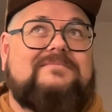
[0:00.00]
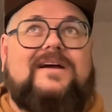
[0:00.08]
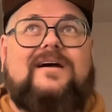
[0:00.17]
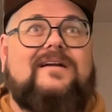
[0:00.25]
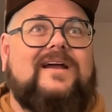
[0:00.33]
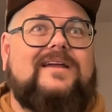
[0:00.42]

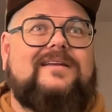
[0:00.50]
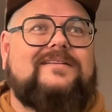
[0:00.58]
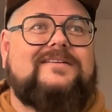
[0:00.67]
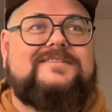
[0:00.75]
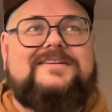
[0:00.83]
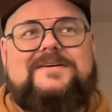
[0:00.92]
all right, it
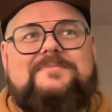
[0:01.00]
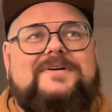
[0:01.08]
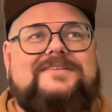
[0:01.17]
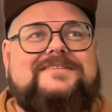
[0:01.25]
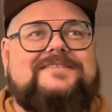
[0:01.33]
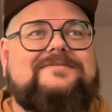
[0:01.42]
looks like a
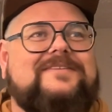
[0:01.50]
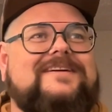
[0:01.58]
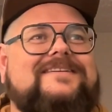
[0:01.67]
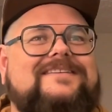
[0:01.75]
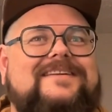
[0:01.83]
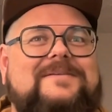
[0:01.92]
bunch of
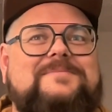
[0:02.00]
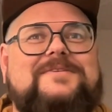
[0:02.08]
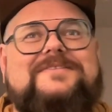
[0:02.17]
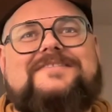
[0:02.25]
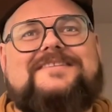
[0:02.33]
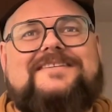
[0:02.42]
like
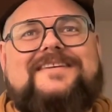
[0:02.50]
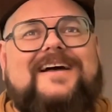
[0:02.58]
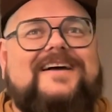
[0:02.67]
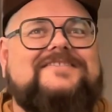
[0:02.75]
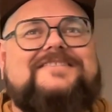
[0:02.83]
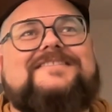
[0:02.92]
numbers and
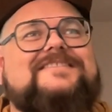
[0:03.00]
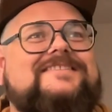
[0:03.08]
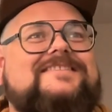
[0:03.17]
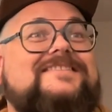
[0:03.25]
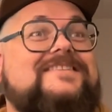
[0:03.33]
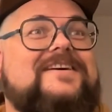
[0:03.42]
dashes
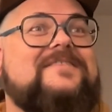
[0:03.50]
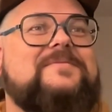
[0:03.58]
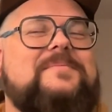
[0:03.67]
and stuff.